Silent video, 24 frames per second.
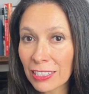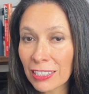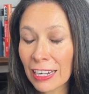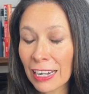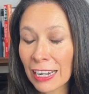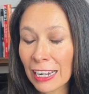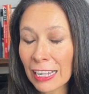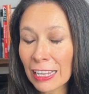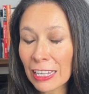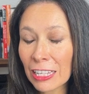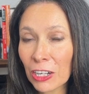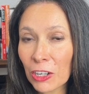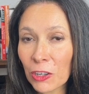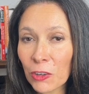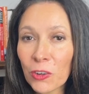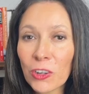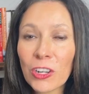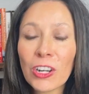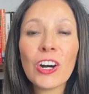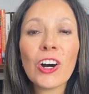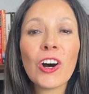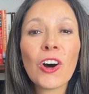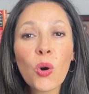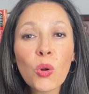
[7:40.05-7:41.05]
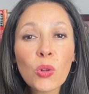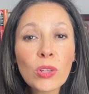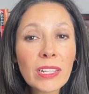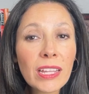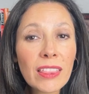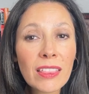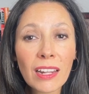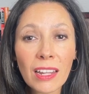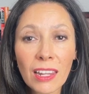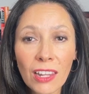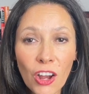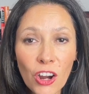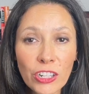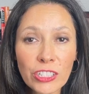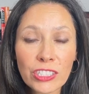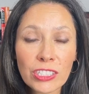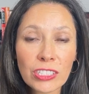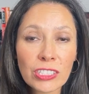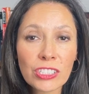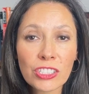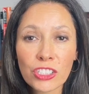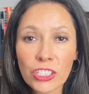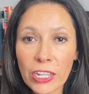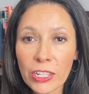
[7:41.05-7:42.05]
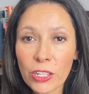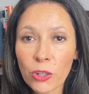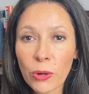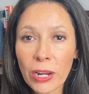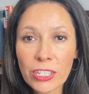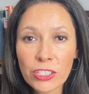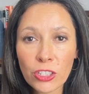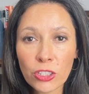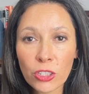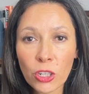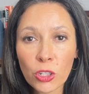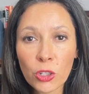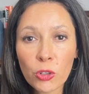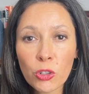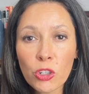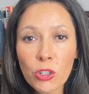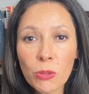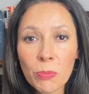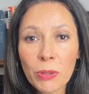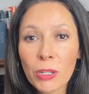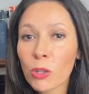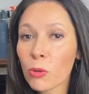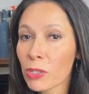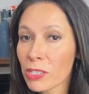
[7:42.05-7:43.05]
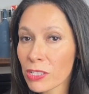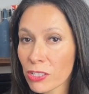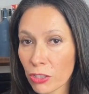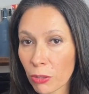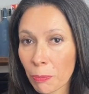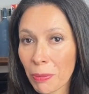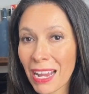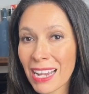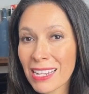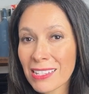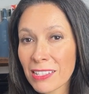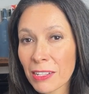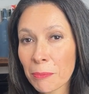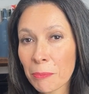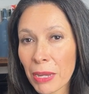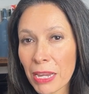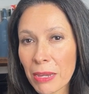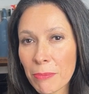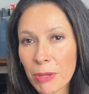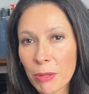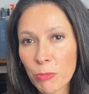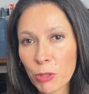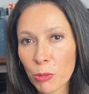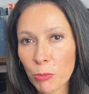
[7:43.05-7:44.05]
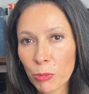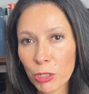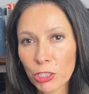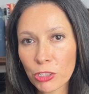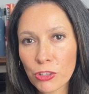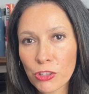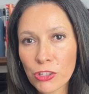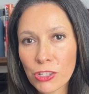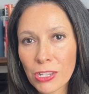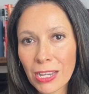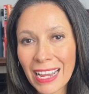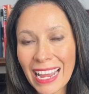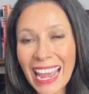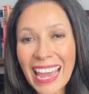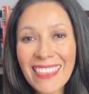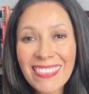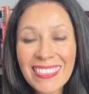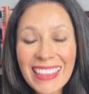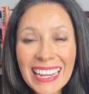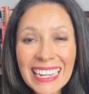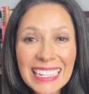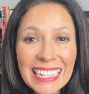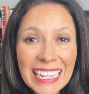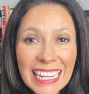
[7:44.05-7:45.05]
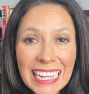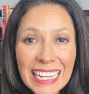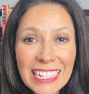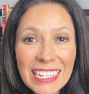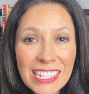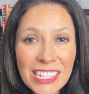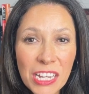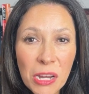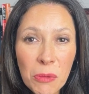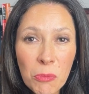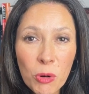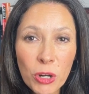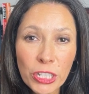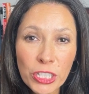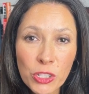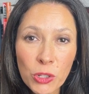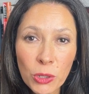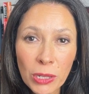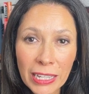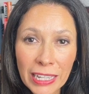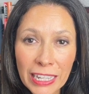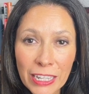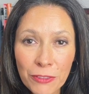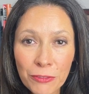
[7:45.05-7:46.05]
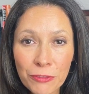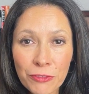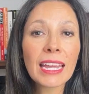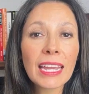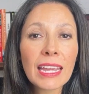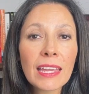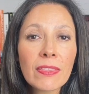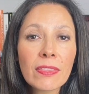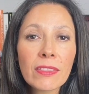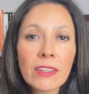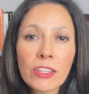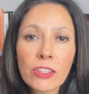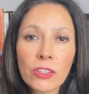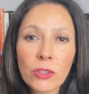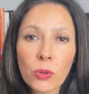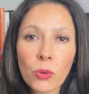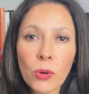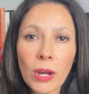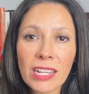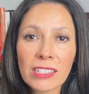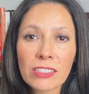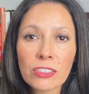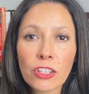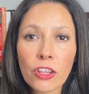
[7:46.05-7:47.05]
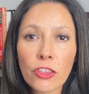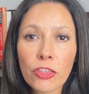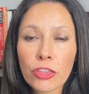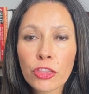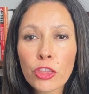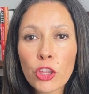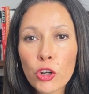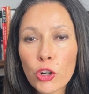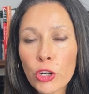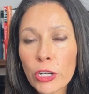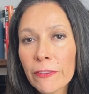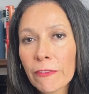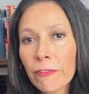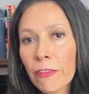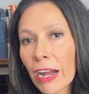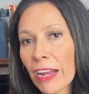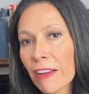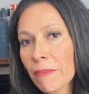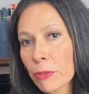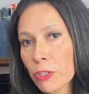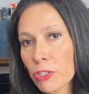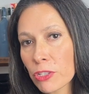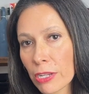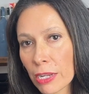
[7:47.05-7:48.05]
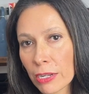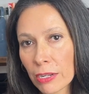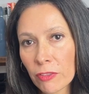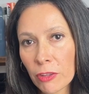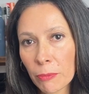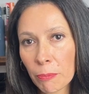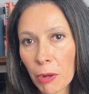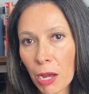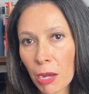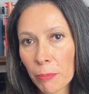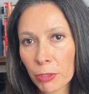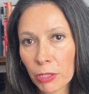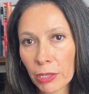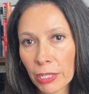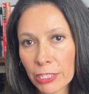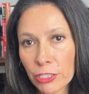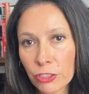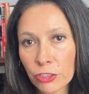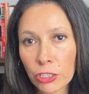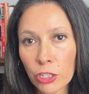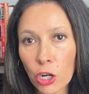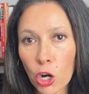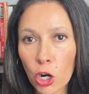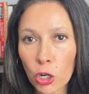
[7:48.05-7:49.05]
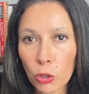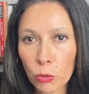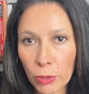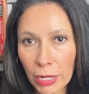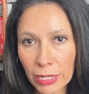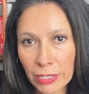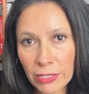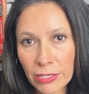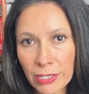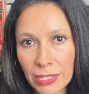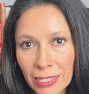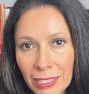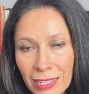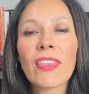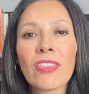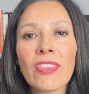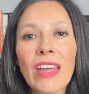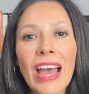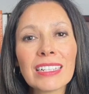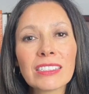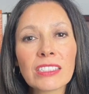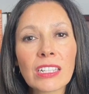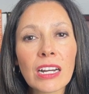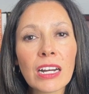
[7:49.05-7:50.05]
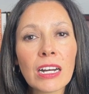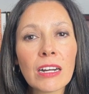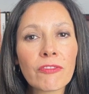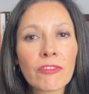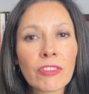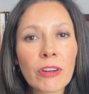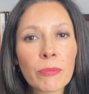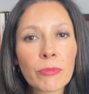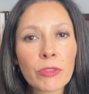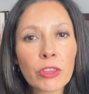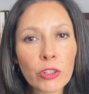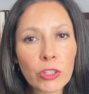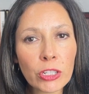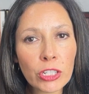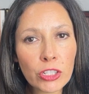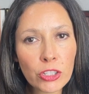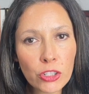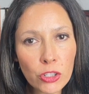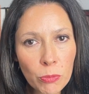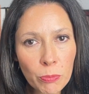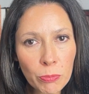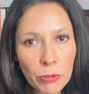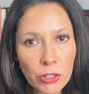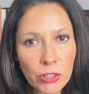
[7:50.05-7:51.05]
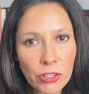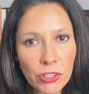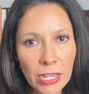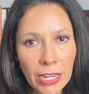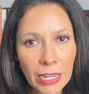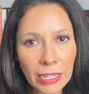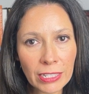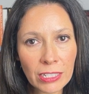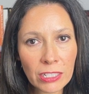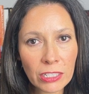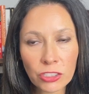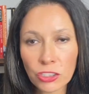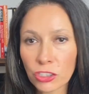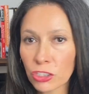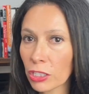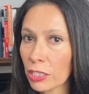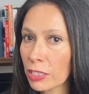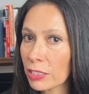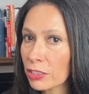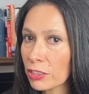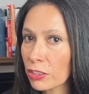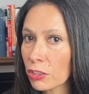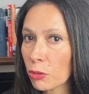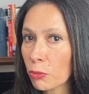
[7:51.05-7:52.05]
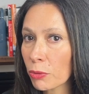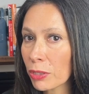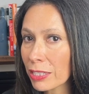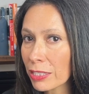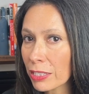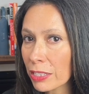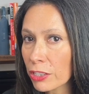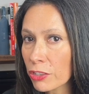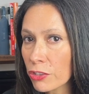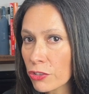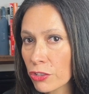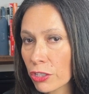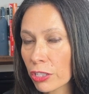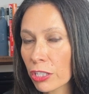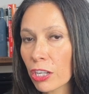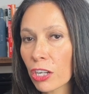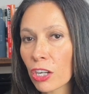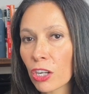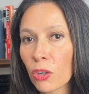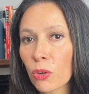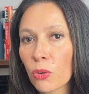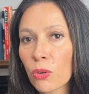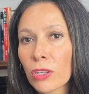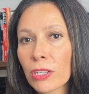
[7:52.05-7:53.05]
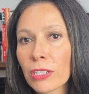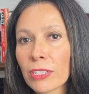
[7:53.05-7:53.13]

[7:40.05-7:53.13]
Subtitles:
Hello! Only the largest generational group who is surpassing baby boomers. And they need somewhere to live. In the U.S., 35% of the population are renting. That's up from 32% just 3 years ago.